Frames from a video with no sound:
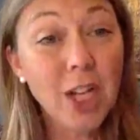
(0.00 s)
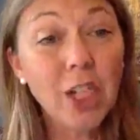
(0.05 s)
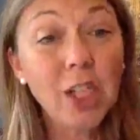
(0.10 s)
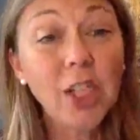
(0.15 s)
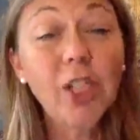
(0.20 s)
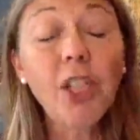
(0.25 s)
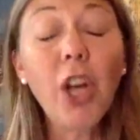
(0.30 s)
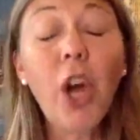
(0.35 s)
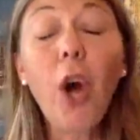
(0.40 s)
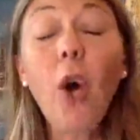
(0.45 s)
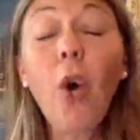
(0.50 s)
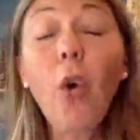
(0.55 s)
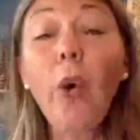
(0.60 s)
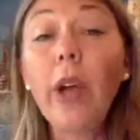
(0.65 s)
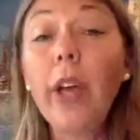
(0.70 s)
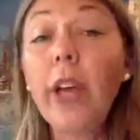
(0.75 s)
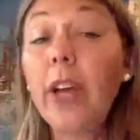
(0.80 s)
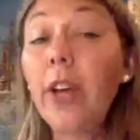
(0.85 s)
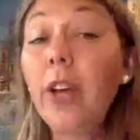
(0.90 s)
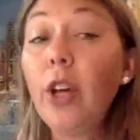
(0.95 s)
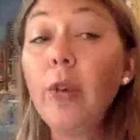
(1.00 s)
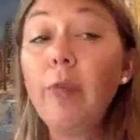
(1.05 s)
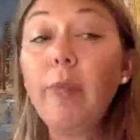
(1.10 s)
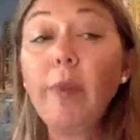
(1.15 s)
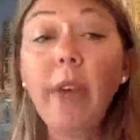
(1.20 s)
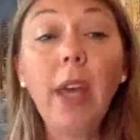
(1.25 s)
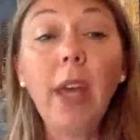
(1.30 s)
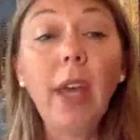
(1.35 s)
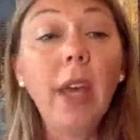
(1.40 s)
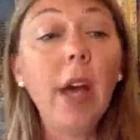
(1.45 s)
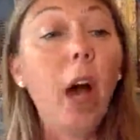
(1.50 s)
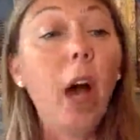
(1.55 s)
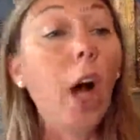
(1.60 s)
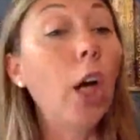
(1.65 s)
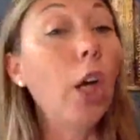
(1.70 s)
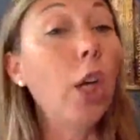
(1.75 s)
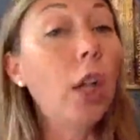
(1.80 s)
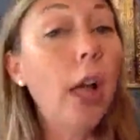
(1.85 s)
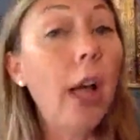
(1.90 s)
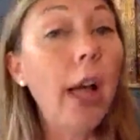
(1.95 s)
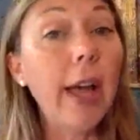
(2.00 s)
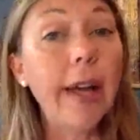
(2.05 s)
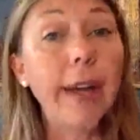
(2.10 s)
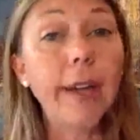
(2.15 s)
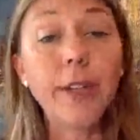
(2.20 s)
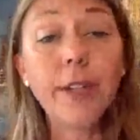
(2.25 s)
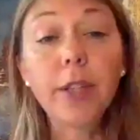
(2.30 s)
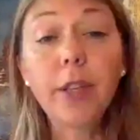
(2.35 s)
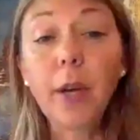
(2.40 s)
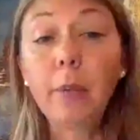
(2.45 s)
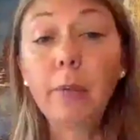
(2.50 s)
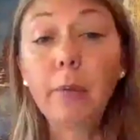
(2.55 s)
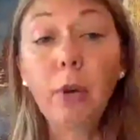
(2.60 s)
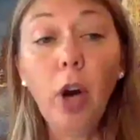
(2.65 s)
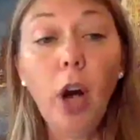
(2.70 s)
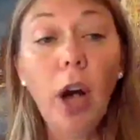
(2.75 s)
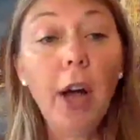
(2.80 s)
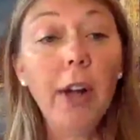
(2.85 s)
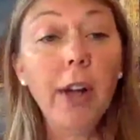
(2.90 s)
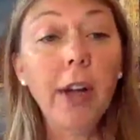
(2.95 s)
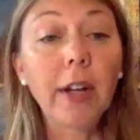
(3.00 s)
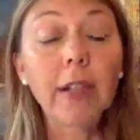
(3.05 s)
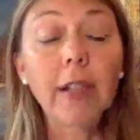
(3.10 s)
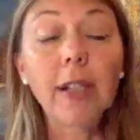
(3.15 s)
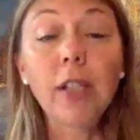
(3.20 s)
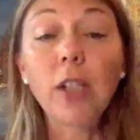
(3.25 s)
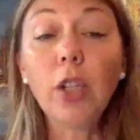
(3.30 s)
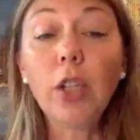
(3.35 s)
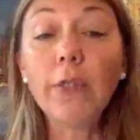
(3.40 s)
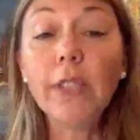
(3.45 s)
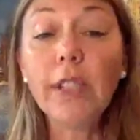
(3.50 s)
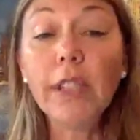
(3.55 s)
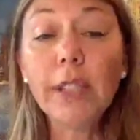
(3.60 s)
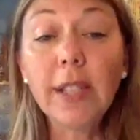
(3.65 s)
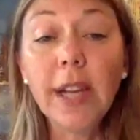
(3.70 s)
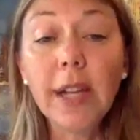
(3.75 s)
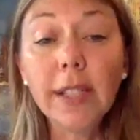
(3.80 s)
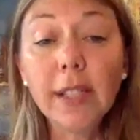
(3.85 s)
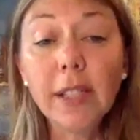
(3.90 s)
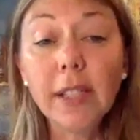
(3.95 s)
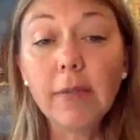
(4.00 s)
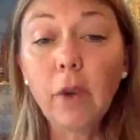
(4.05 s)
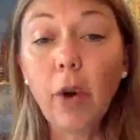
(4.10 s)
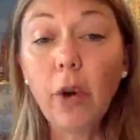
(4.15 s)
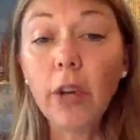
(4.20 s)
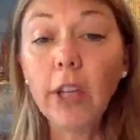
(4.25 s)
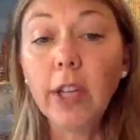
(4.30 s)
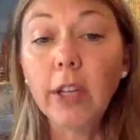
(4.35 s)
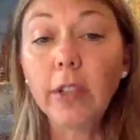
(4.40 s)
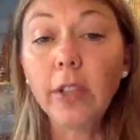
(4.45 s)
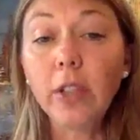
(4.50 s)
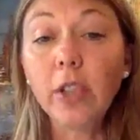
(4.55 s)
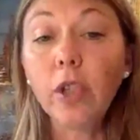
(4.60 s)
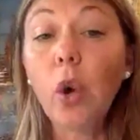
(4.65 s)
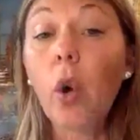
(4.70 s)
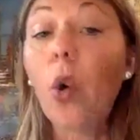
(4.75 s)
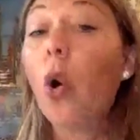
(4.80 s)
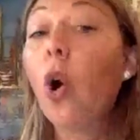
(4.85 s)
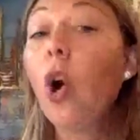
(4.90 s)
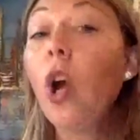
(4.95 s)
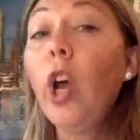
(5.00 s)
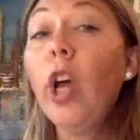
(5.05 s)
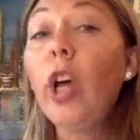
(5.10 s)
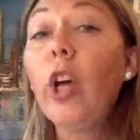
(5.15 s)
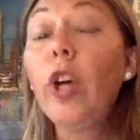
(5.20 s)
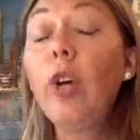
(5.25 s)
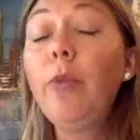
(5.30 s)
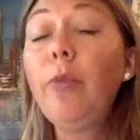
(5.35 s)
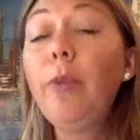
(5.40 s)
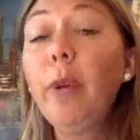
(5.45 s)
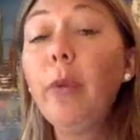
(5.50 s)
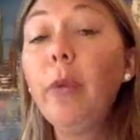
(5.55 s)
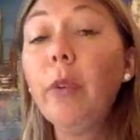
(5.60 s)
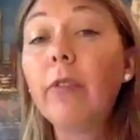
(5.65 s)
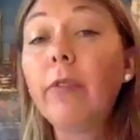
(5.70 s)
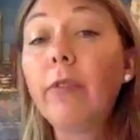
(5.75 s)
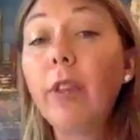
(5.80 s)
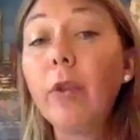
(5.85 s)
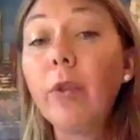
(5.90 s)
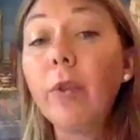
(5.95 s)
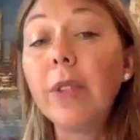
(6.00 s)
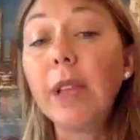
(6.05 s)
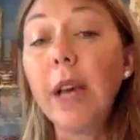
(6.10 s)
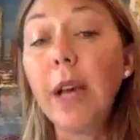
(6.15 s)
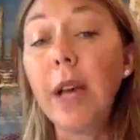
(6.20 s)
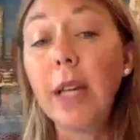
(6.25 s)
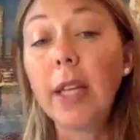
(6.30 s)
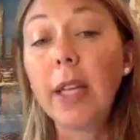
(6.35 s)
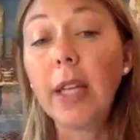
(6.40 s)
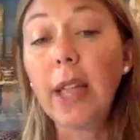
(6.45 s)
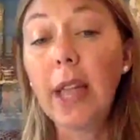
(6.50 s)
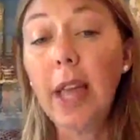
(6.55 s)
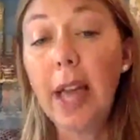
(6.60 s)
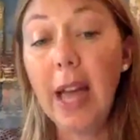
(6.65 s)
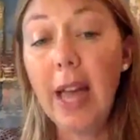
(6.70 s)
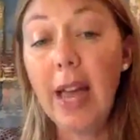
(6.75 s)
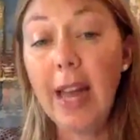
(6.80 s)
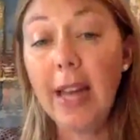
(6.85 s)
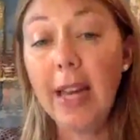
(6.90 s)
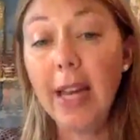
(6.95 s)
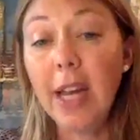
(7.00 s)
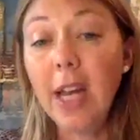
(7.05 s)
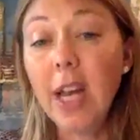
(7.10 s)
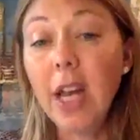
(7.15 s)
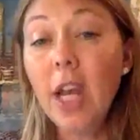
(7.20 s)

So it could be a client, products, service testimonials, or it could be reviews online.